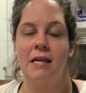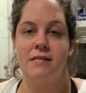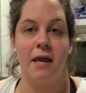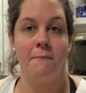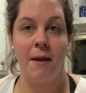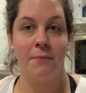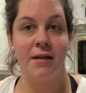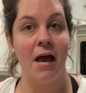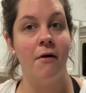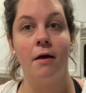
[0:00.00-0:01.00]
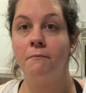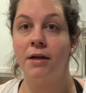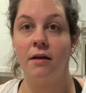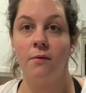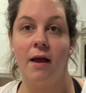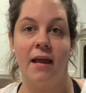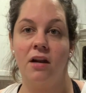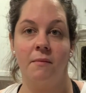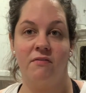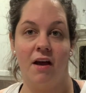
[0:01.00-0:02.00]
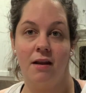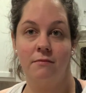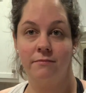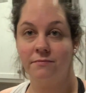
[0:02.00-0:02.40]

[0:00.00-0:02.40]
damp paper towel and put it away. It'll be fine.